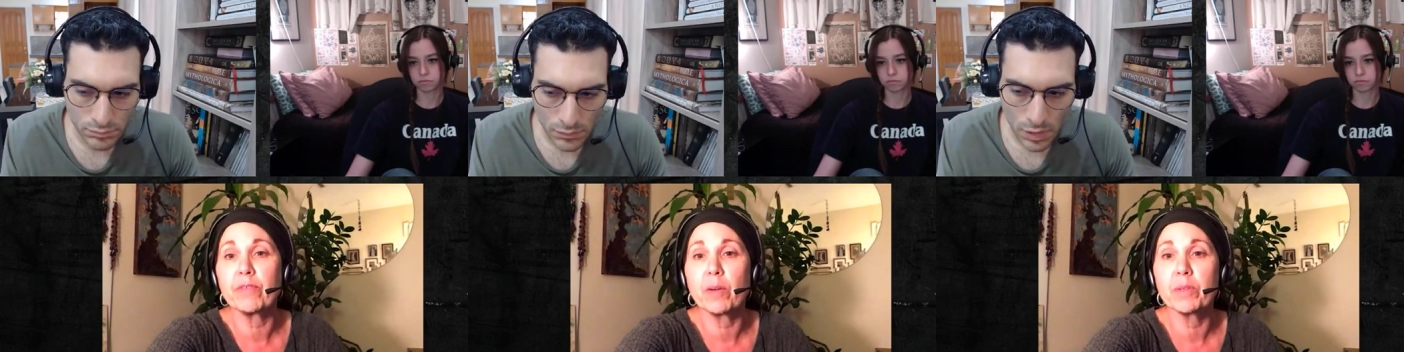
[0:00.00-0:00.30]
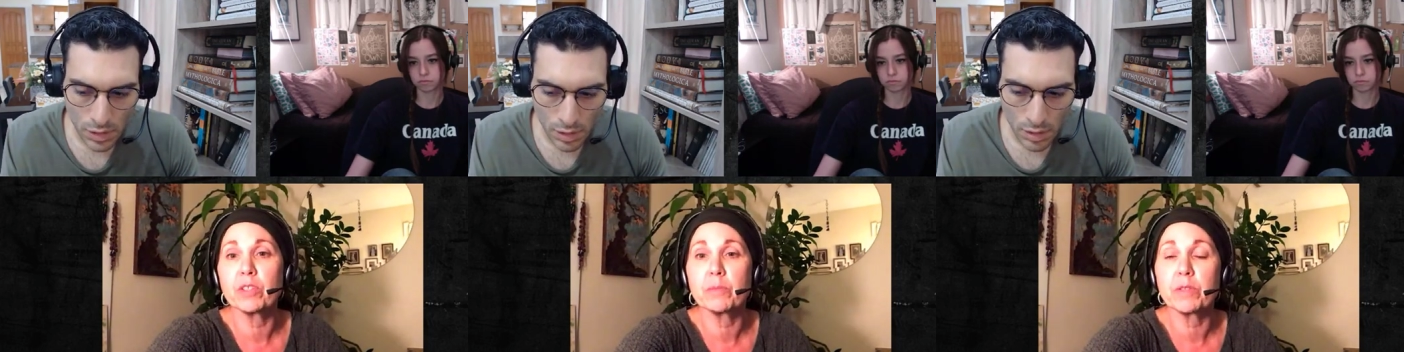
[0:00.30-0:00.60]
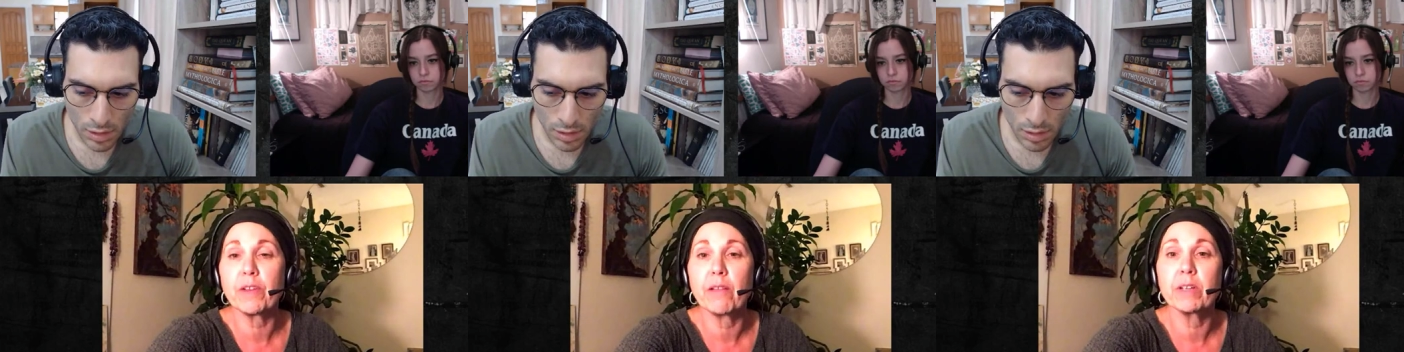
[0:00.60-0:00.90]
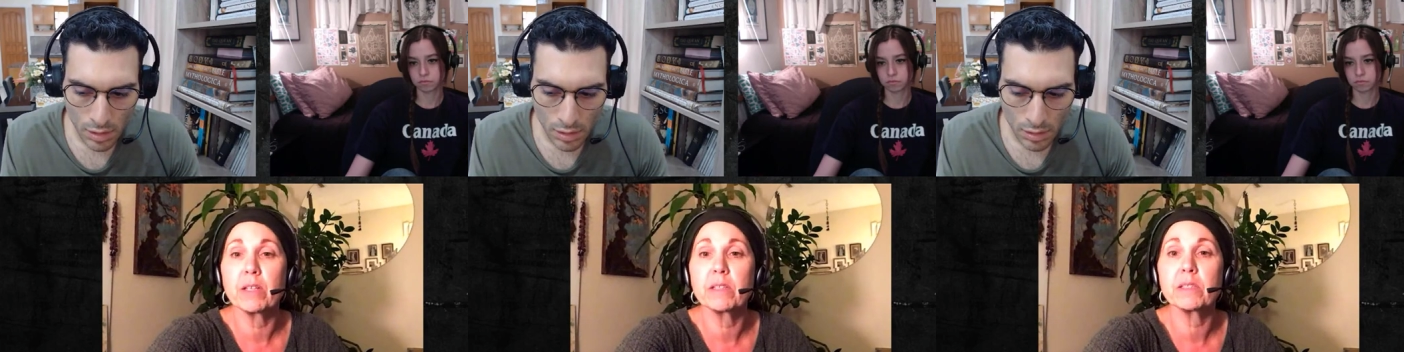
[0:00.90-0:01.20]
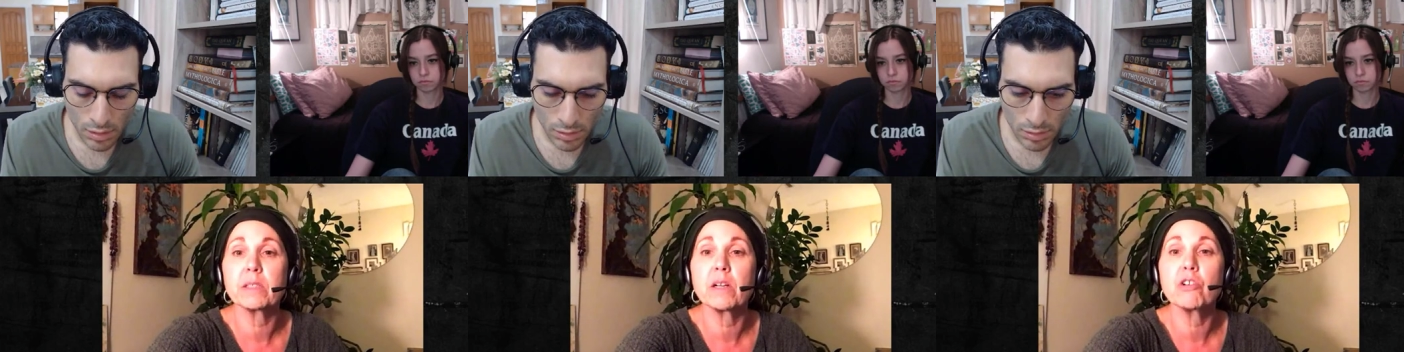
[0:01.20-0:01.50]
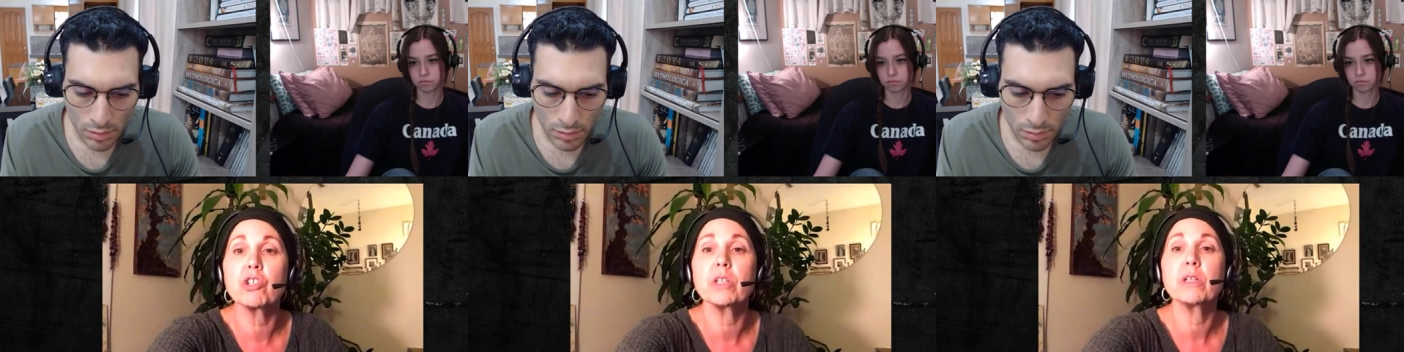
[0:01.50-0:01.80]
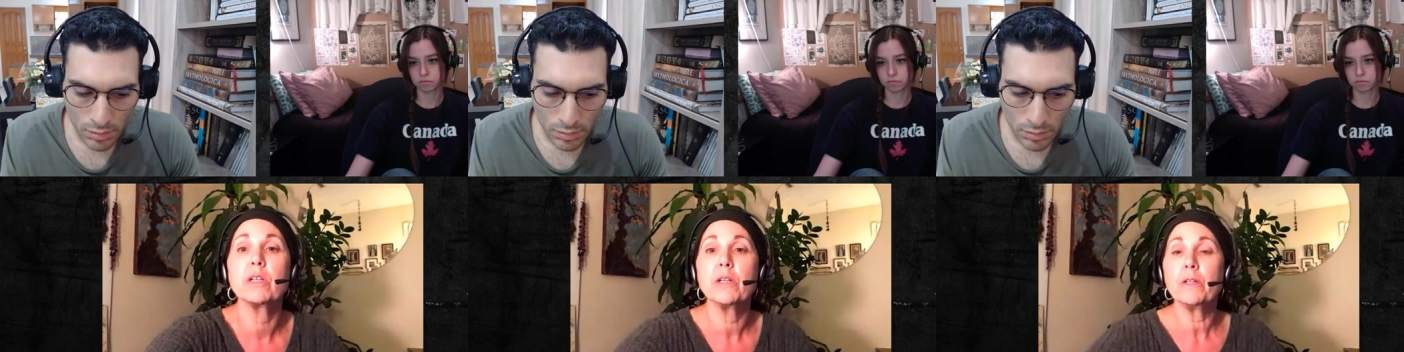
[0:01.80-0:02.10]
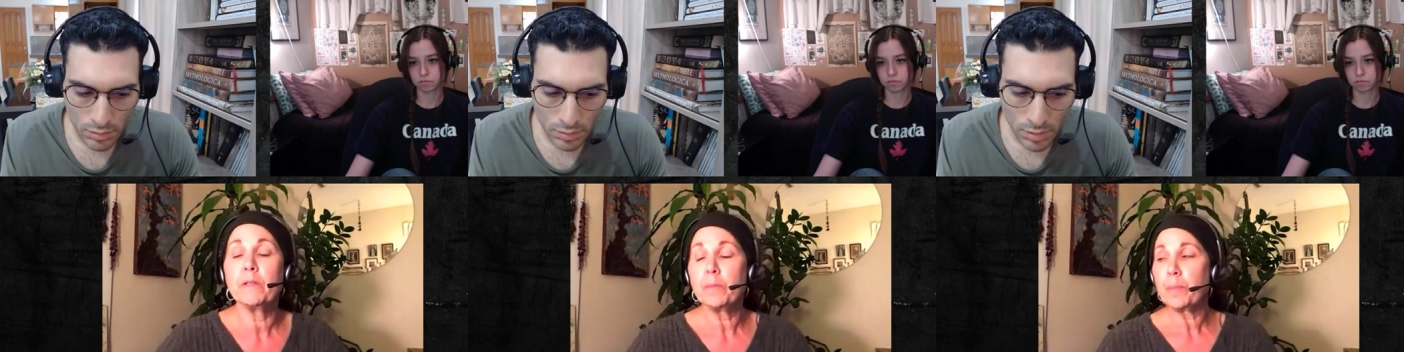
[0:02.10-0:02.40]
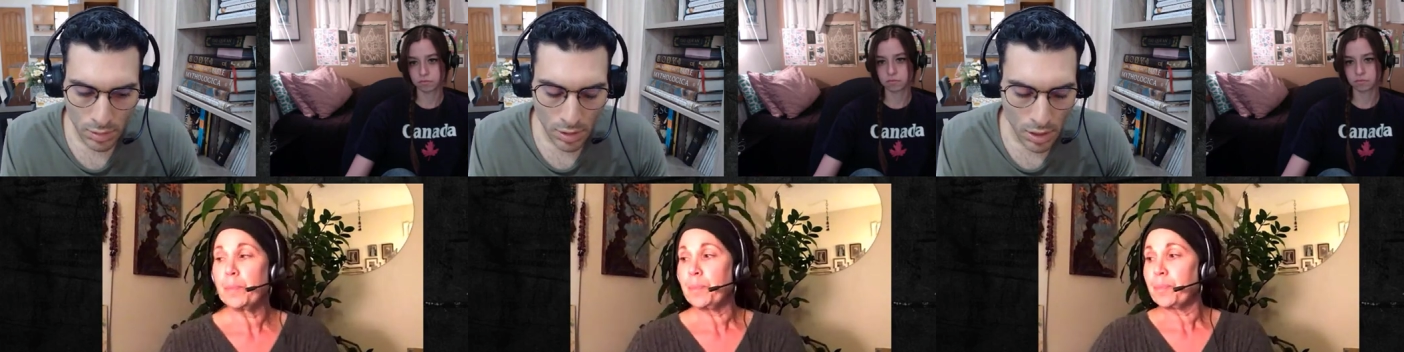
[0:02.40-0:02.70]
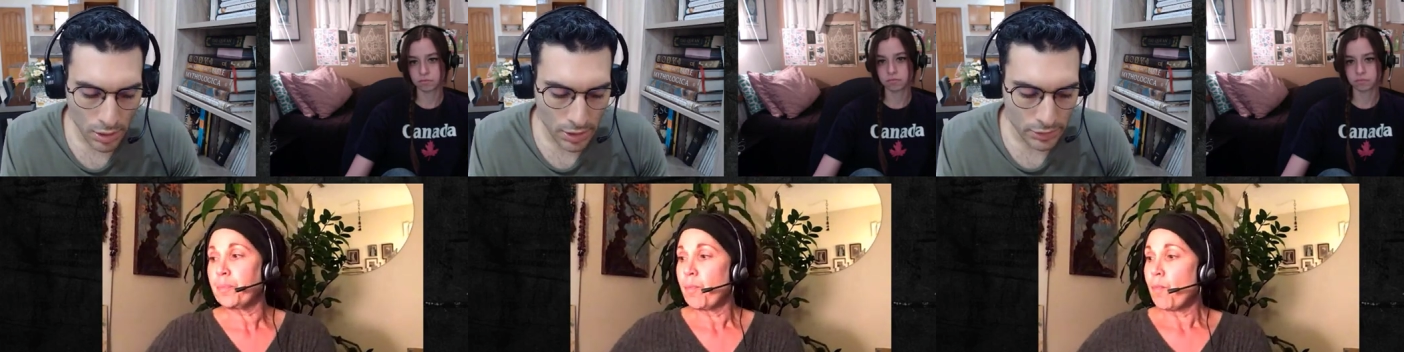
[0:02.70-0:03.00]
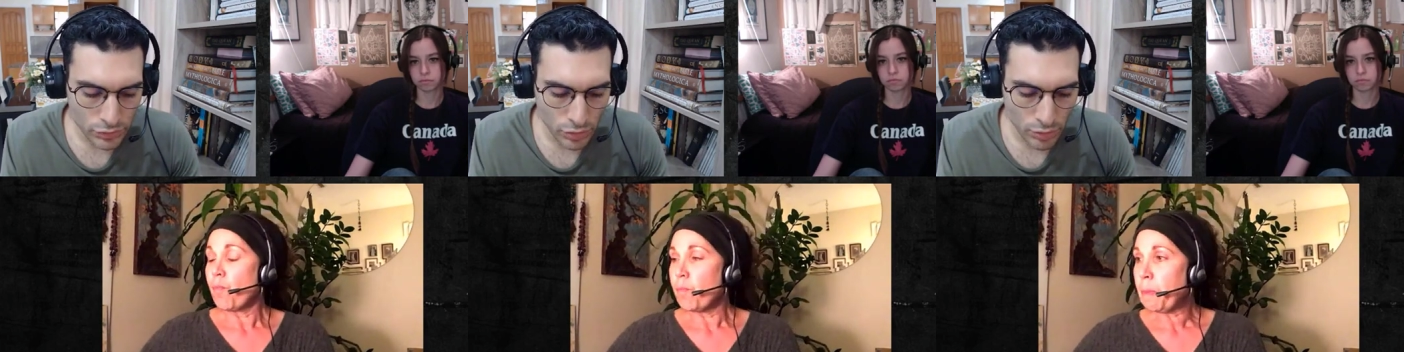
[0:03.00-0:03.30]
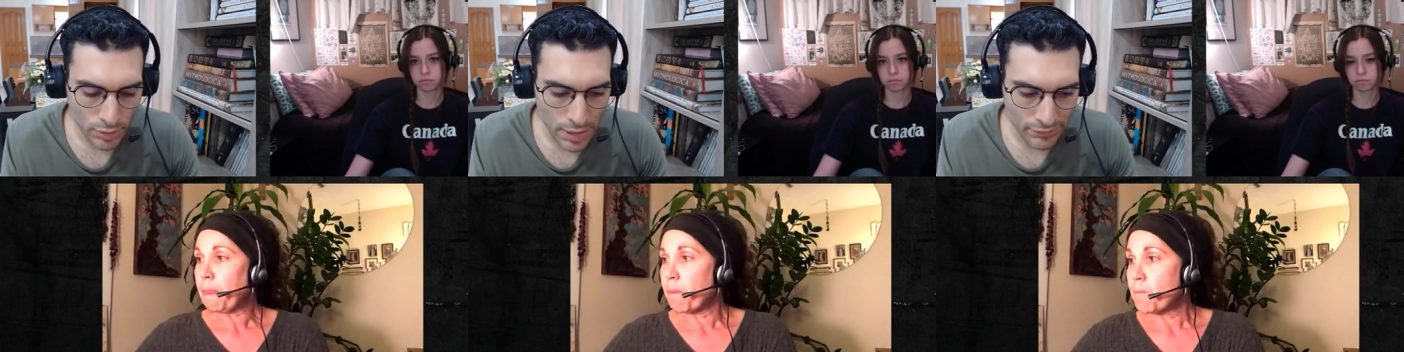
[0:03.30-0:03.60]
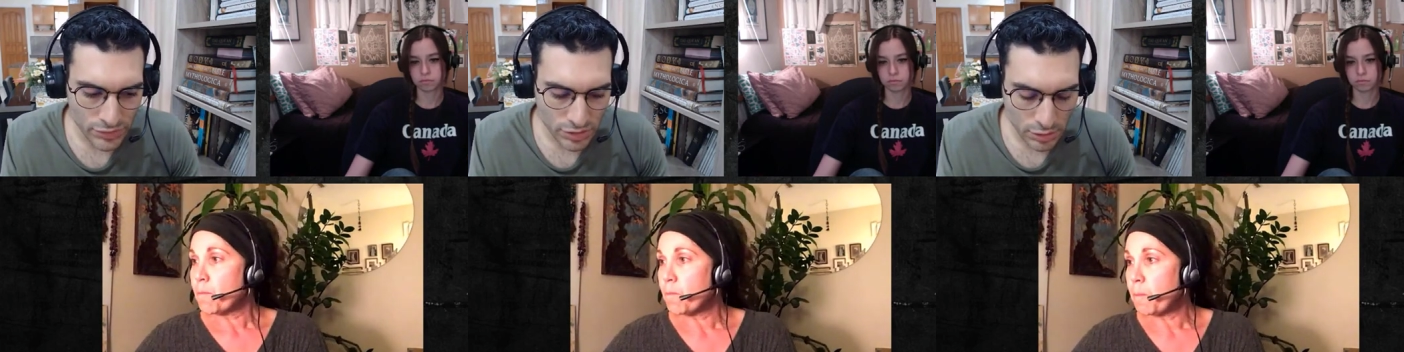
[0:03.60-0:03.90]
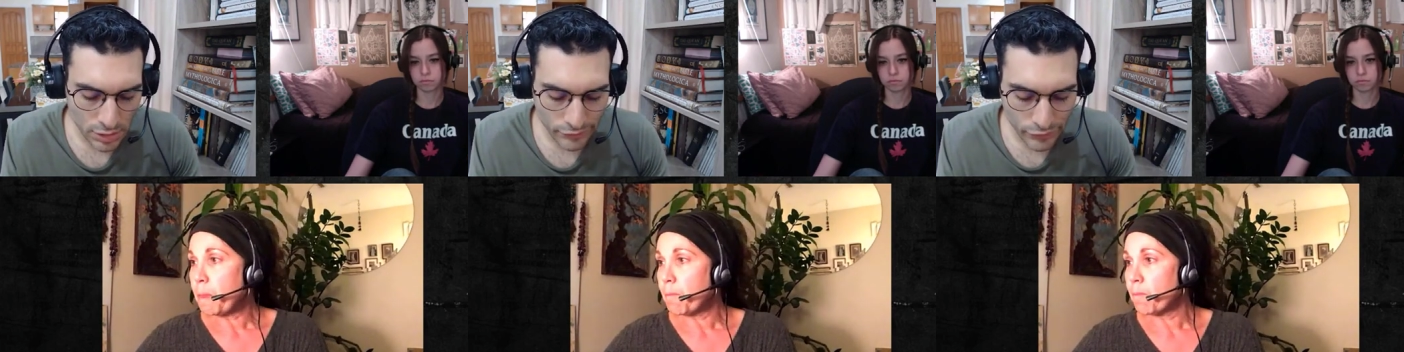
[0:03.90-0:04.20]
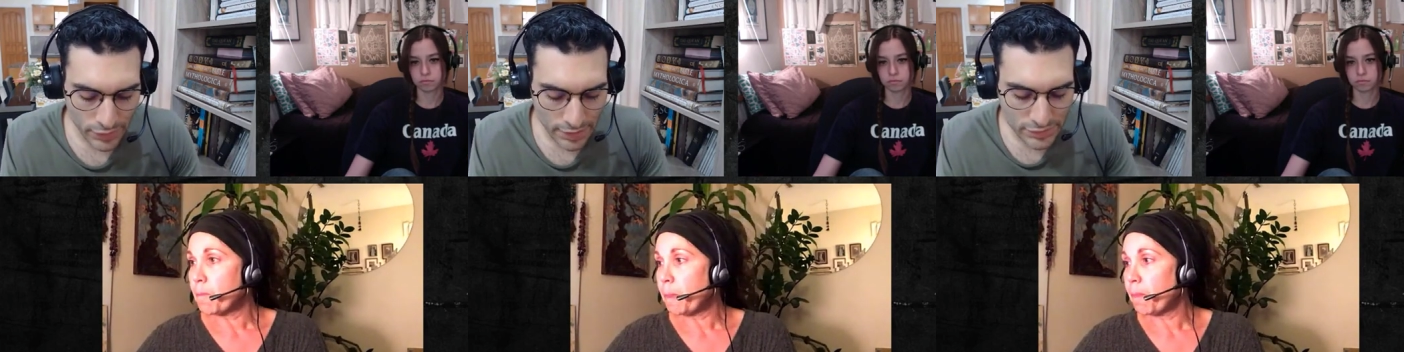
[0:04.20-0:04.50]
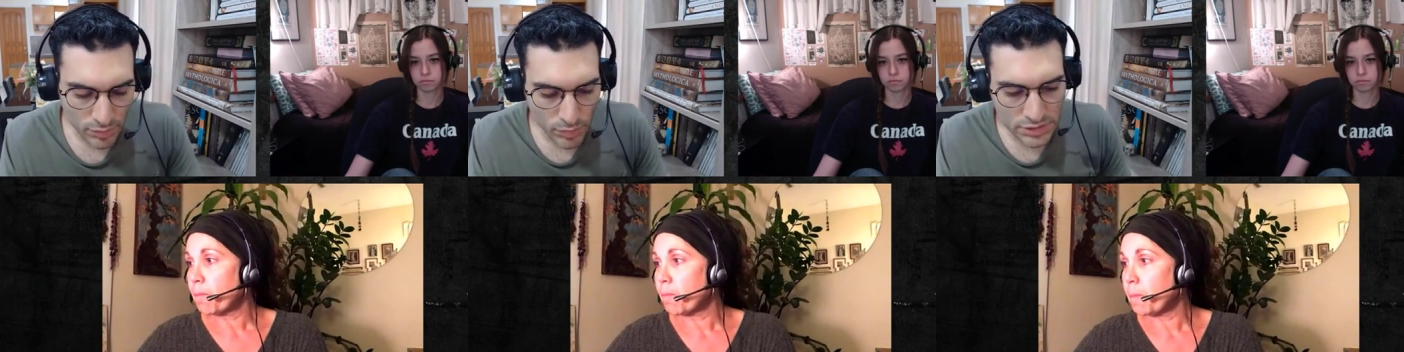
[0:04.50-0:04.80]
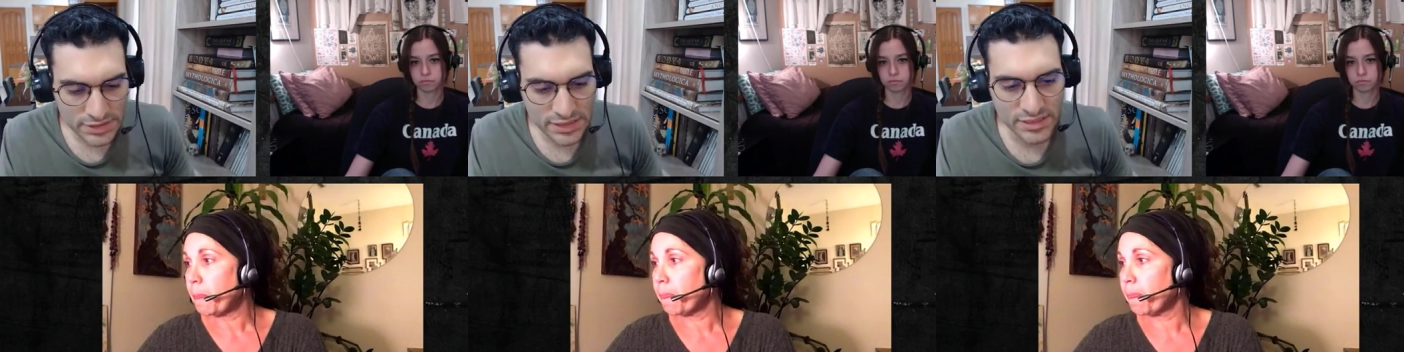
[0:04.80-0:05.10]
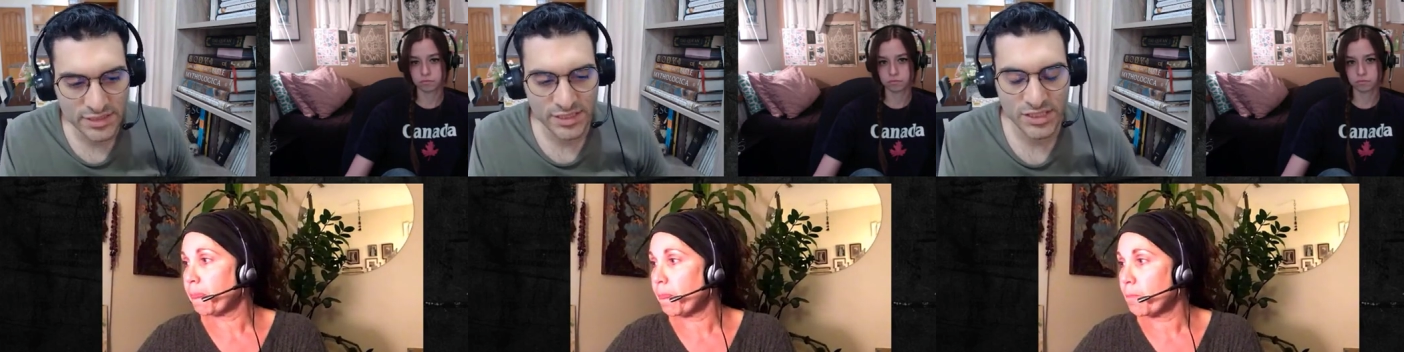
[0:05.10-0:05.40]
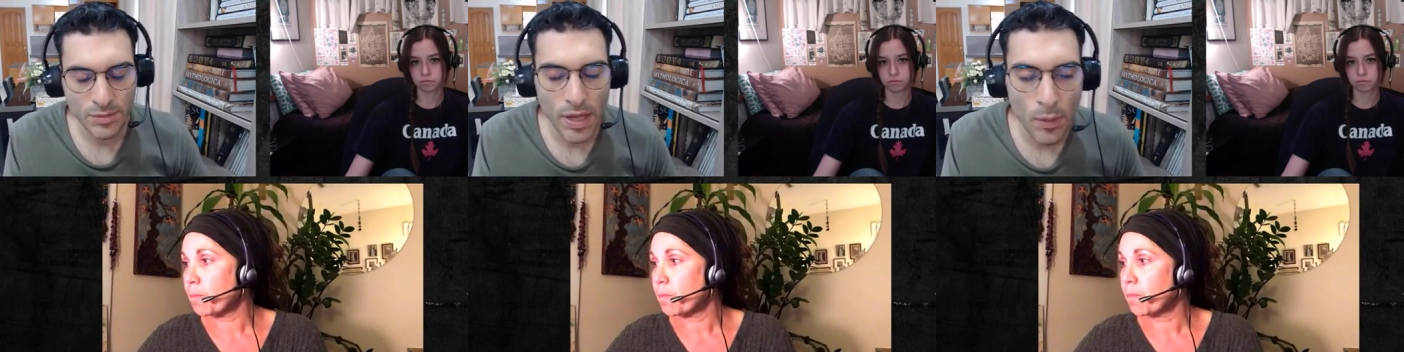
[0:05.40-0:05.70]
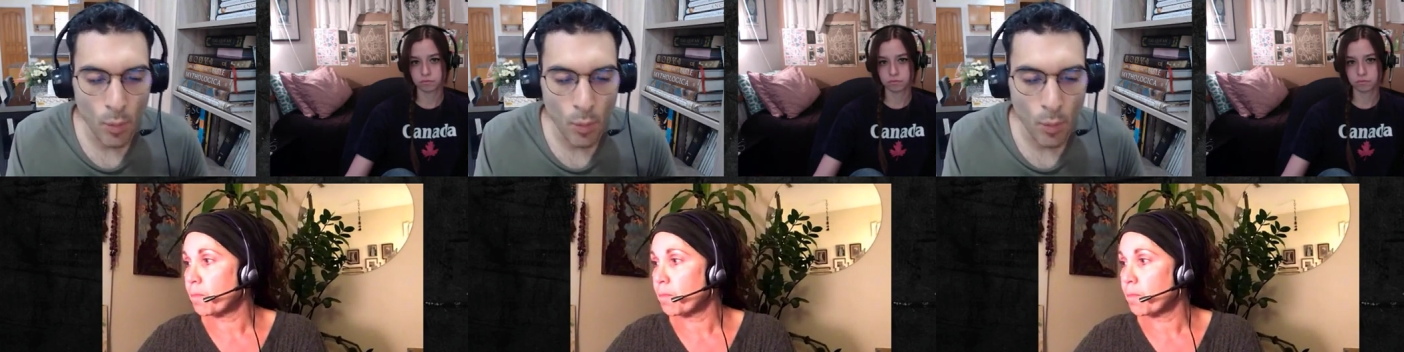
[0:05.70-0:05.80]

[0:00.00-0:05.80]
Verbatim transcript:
Speaker 1: from in terms of having a discussion.
Speaker 2: Okay, so Afshin, if you take somebody's citizenship